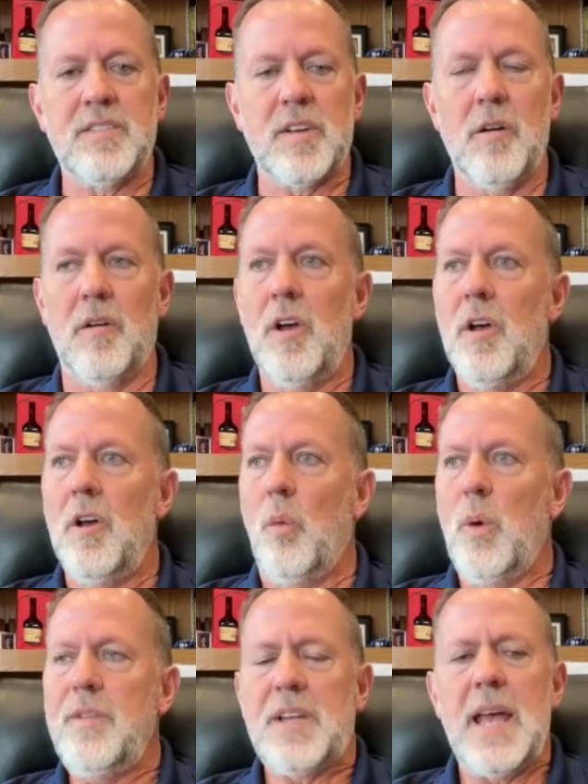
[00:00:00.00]
So
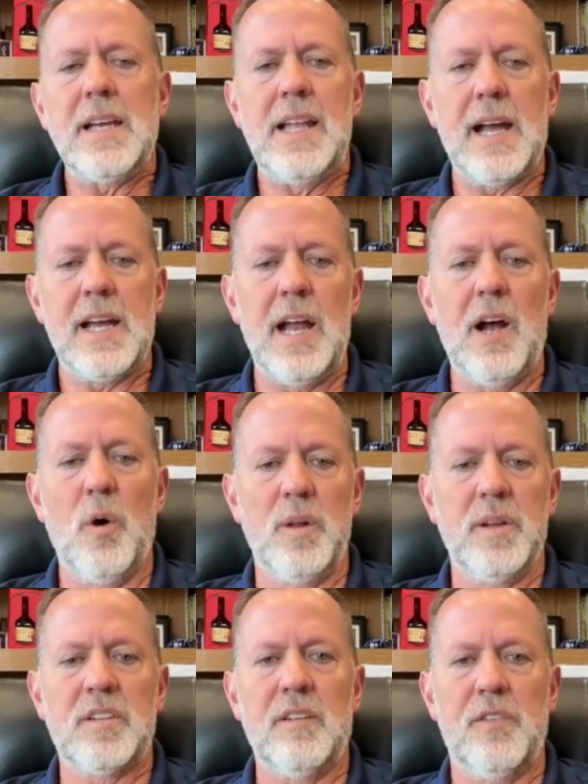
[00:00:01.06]
we've taken that kind of
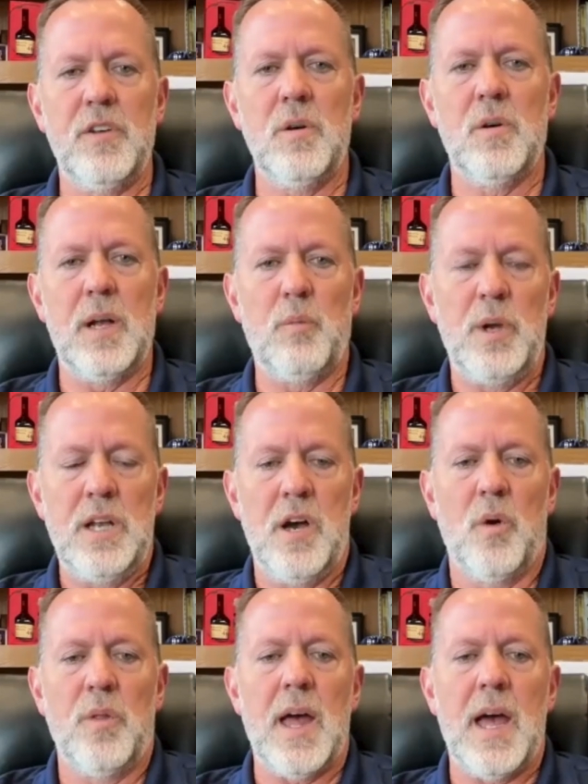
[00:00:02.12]
holistic view, and we
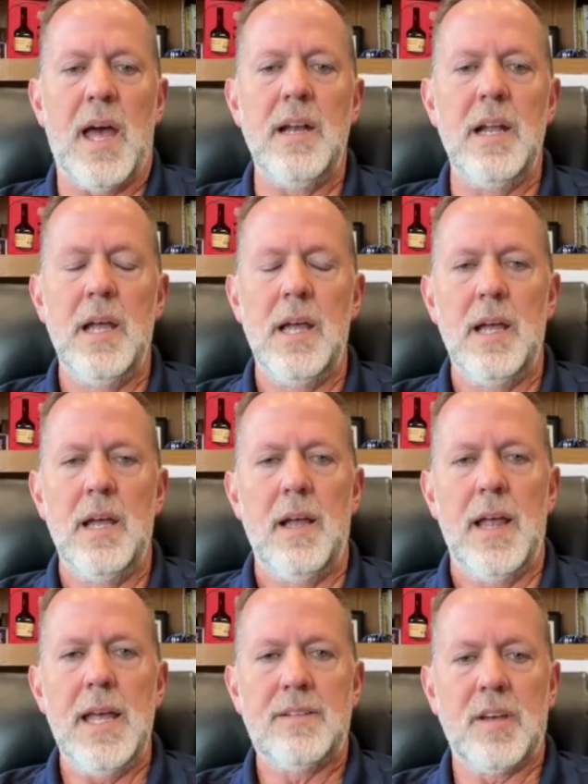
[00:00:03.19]
know that
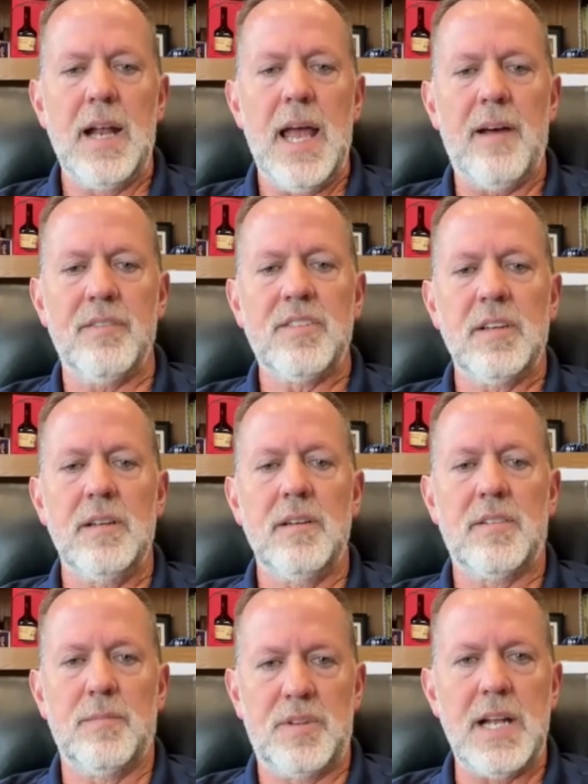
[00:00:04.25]
it's going to have some
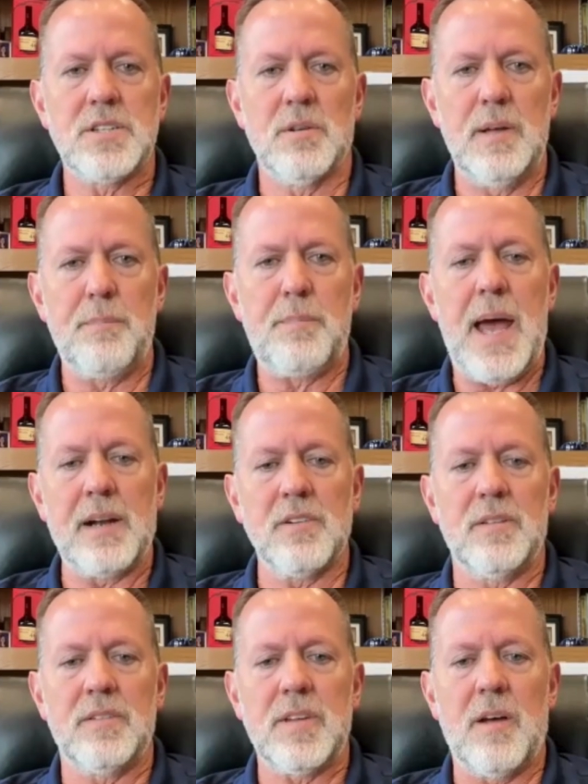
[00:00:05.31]
substantial impact
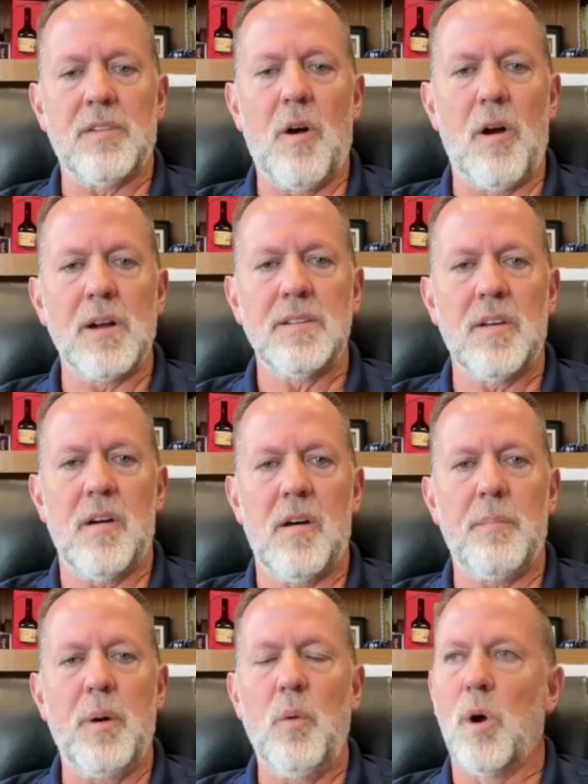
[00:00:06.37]
on South Arkansas,
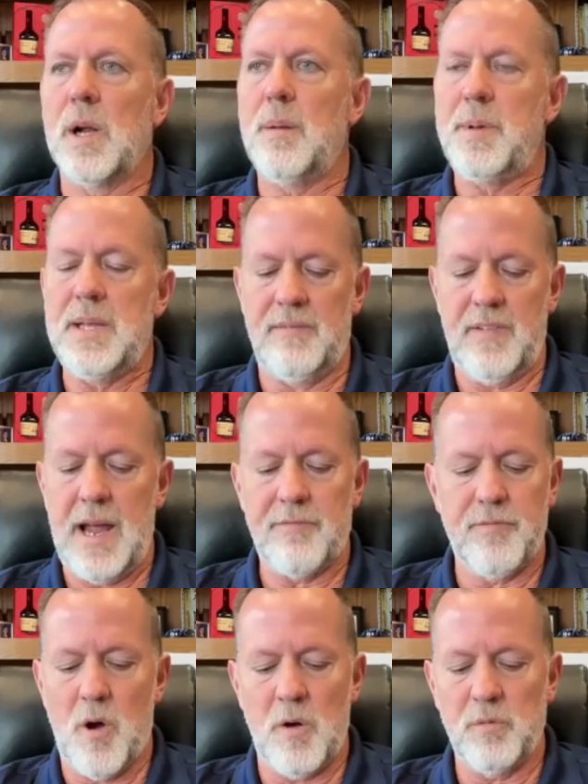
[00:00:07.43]
but we're going to be
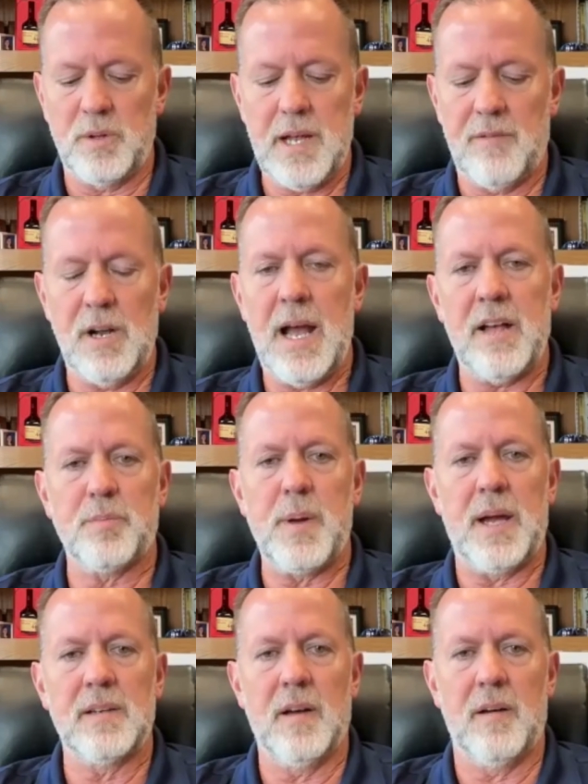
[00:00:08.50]
involved with every
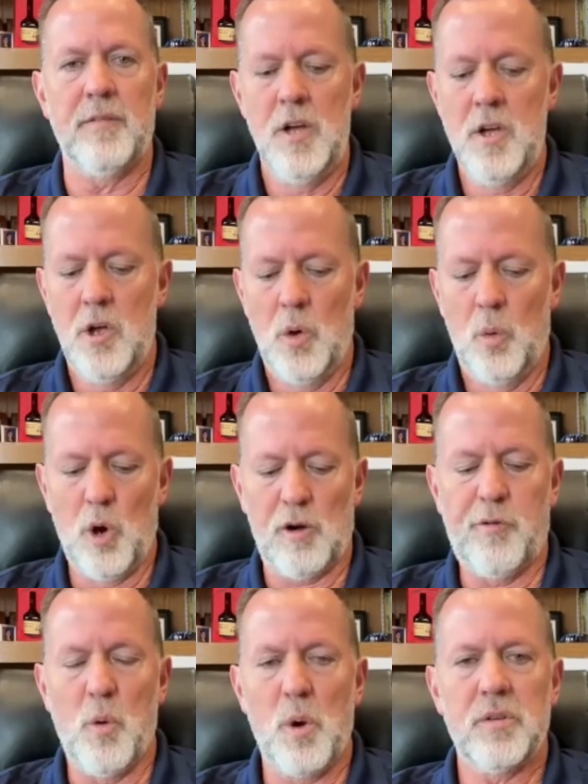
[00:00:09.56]
aspect of
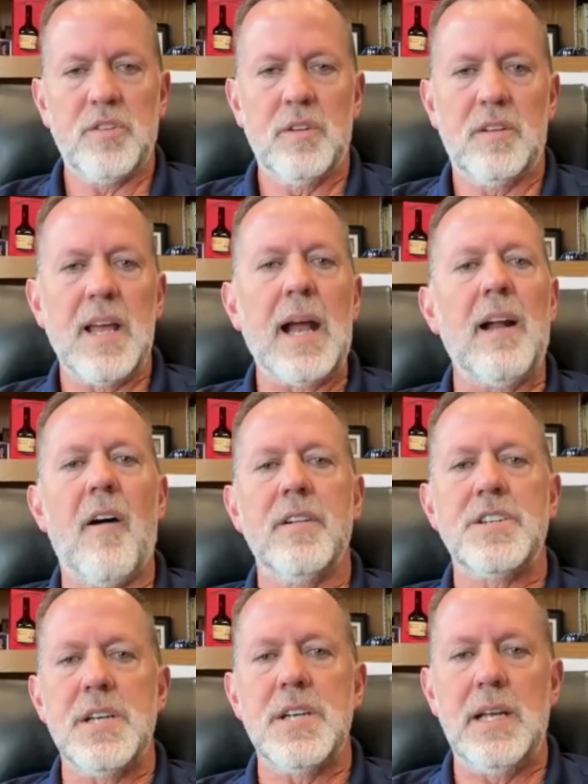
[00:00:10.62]
workforce,
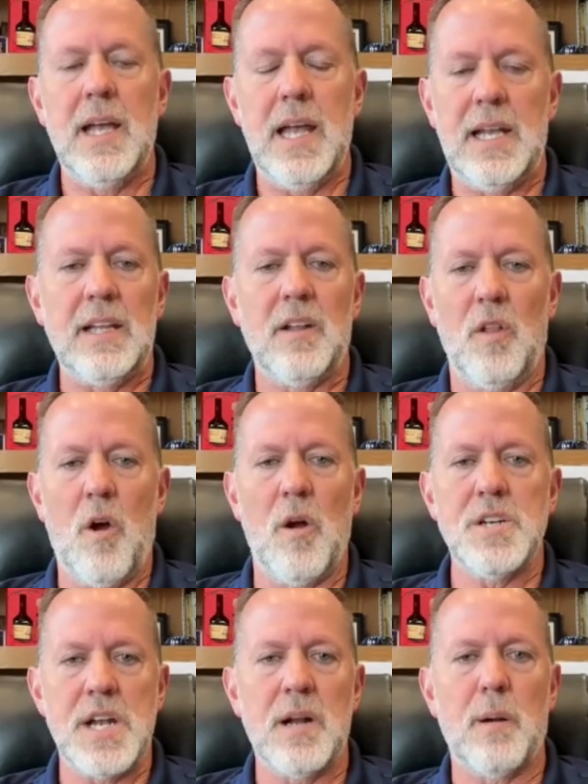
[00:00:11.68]
technology, and then the
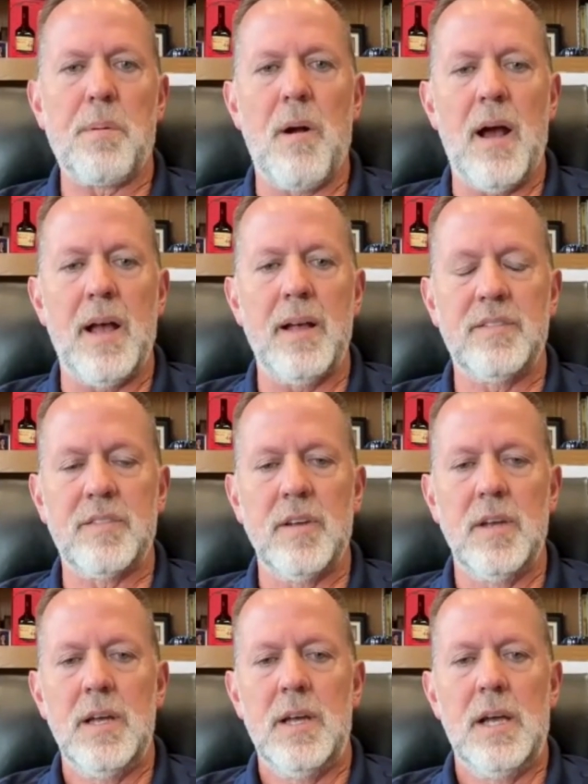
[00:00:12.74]
large enterprise
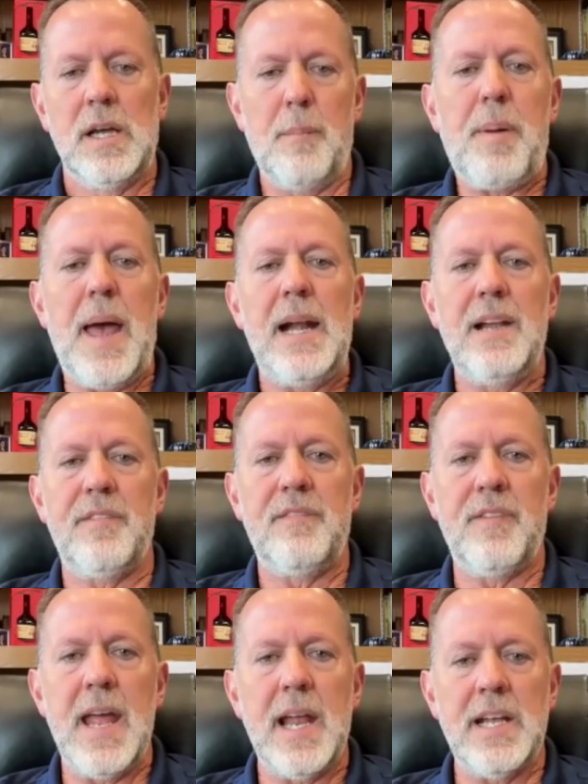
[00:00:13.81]
competitive
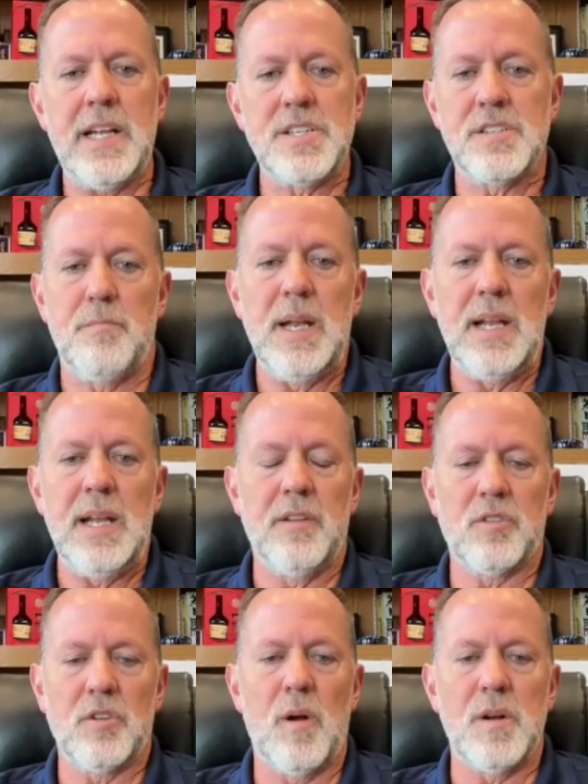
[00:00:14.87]
advantage. Many of
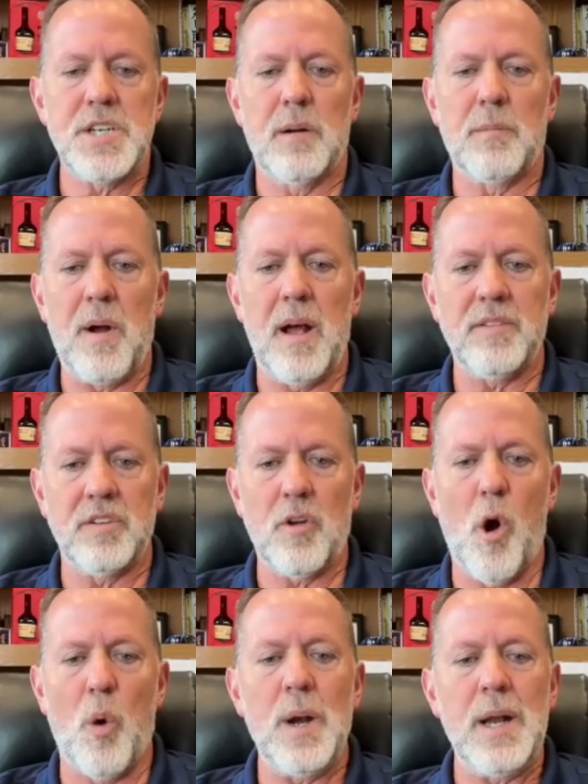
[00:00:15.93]
those large enterprises
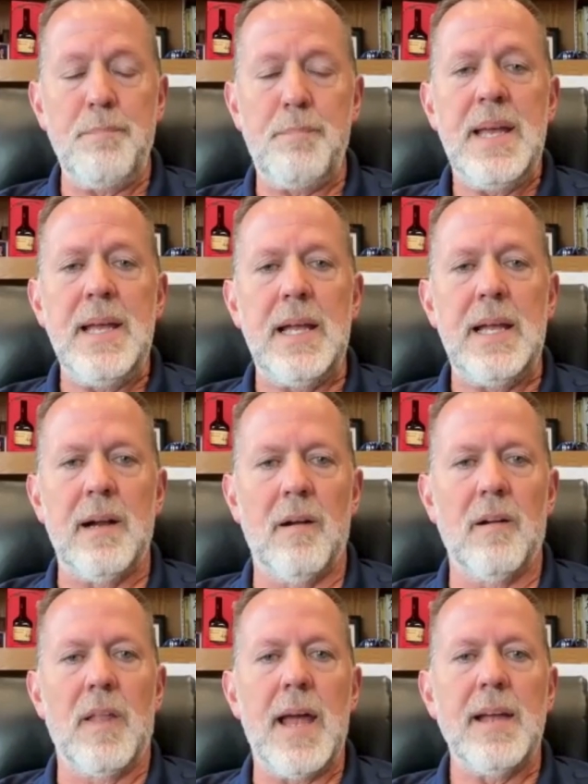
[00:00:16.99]
already being here,
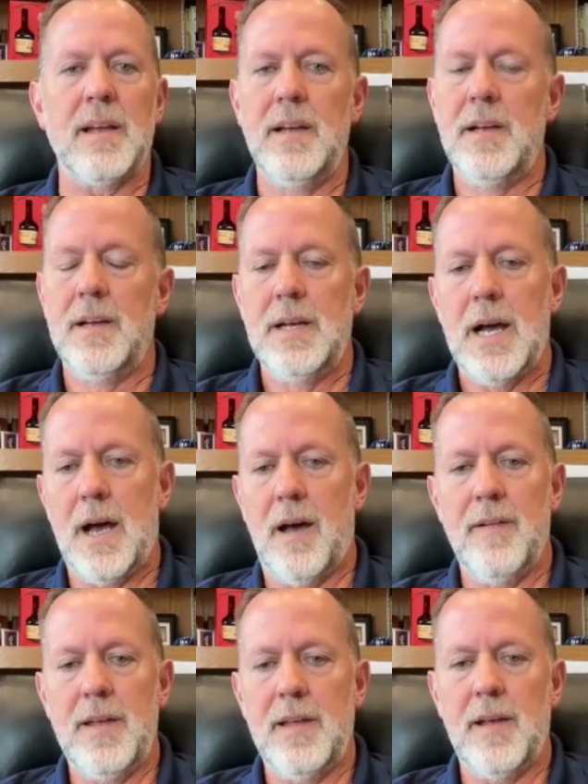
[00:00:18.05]
like
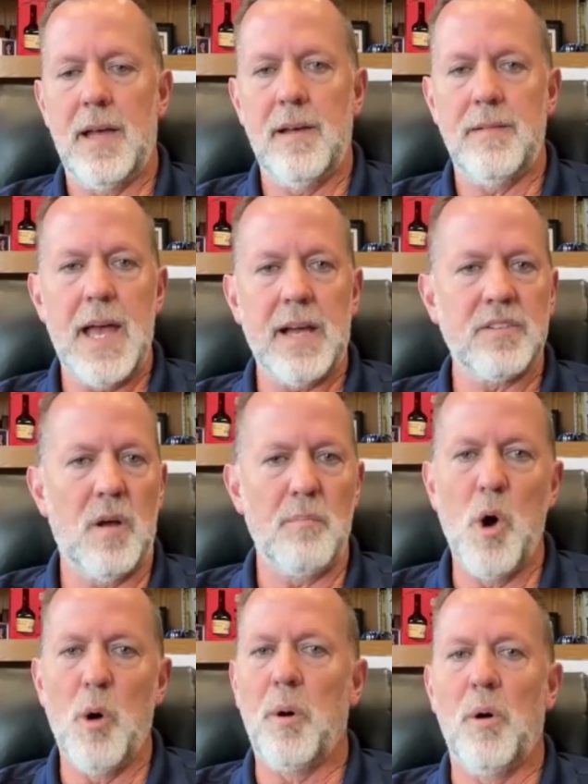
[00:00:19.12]

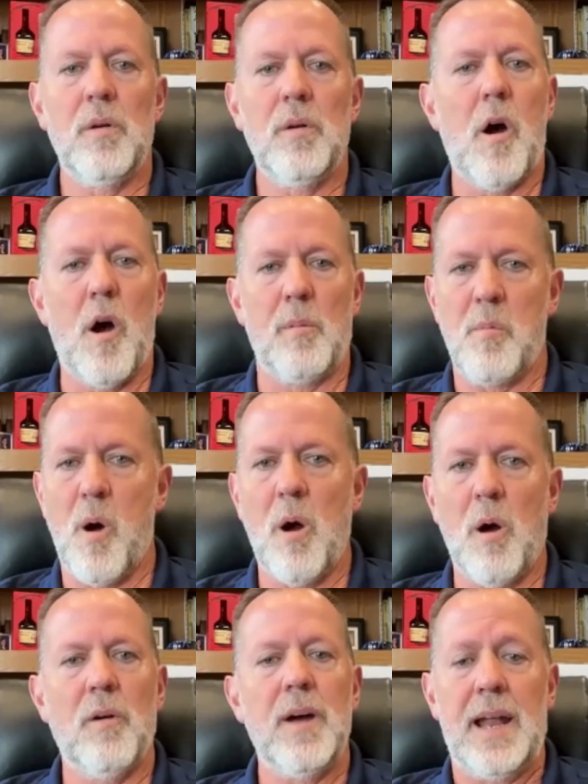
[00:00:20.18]
ExxonMobil,
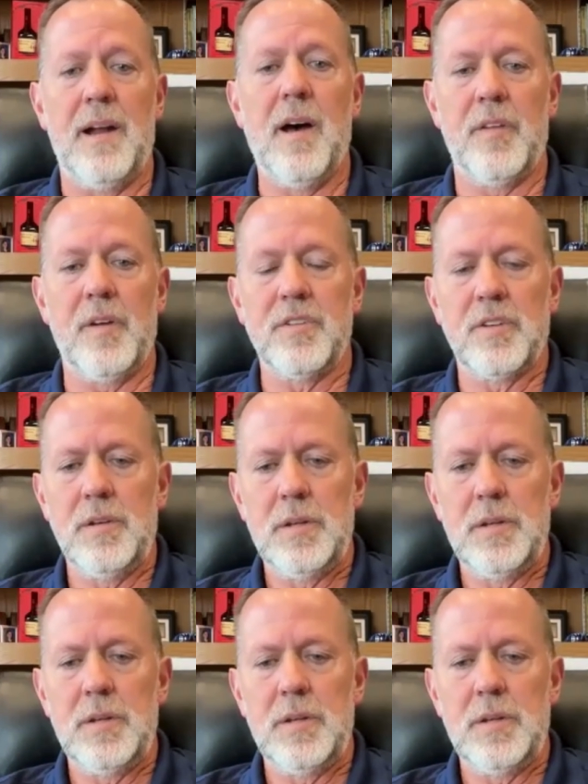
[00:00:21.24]
Albemarle, and others.